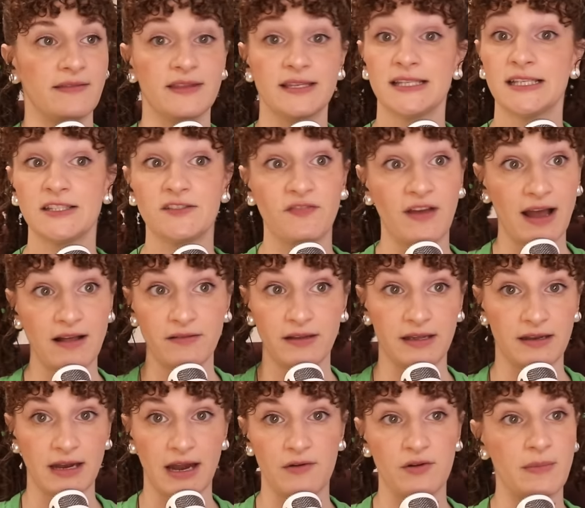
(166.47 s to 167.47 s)
this is
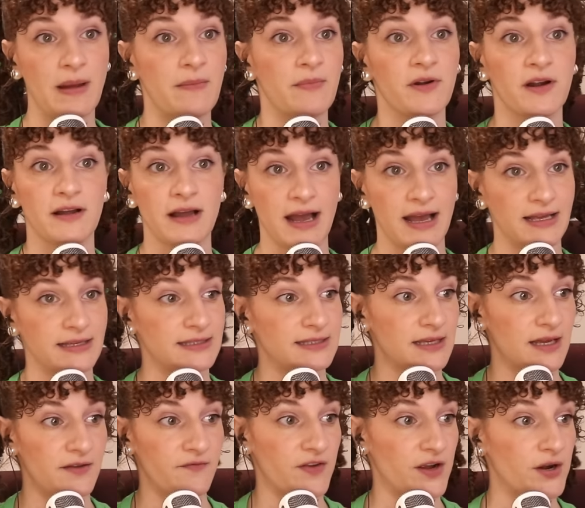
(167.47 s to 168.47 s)
valid. I remember as
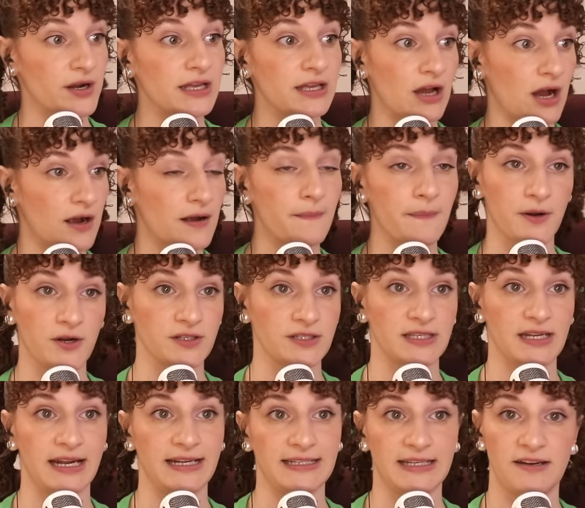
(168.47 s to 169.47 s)
a very young
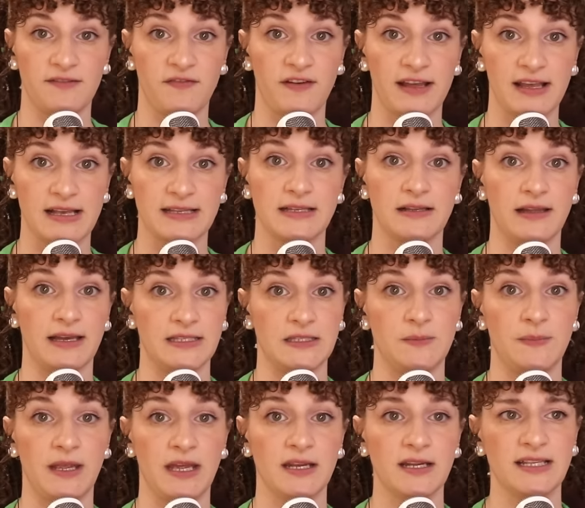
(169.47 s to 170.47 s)
person identifying as a
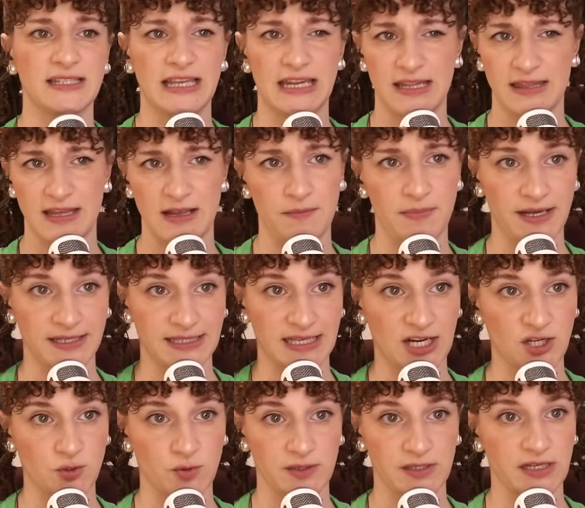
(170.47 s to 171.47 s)
lesbian because I didn't think
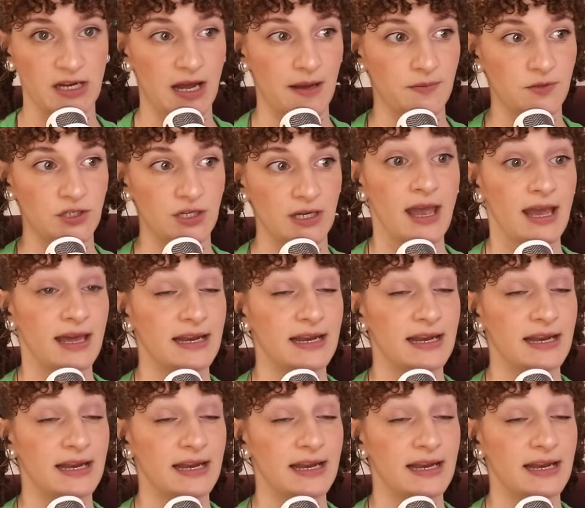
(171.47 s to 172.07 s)
bisexual is an option.